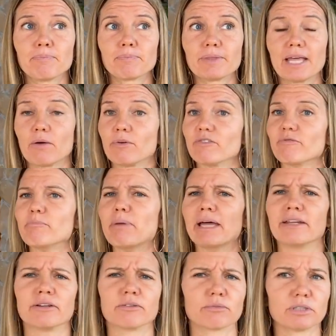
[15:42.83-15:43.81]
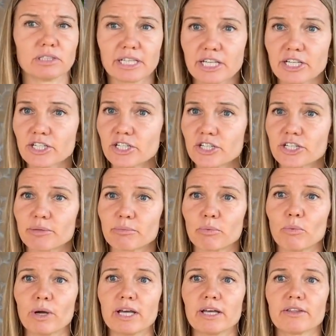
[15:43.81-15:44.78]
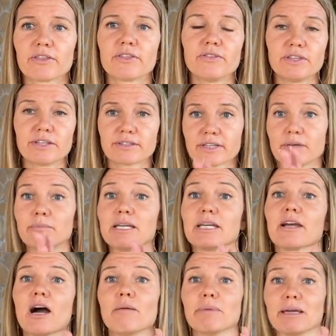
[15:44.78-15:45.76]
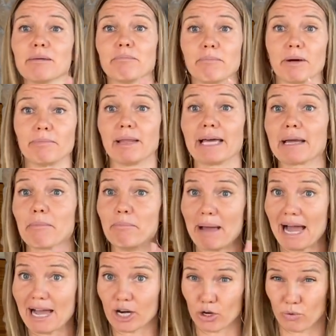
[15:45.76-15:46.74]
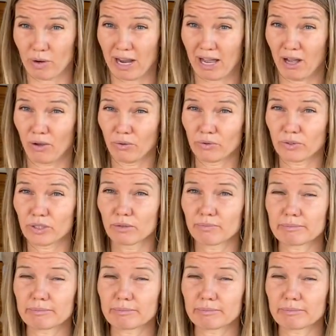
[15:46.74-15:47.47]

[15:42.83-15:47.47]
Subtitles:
that we've been in relationship with. This can be coming like back around.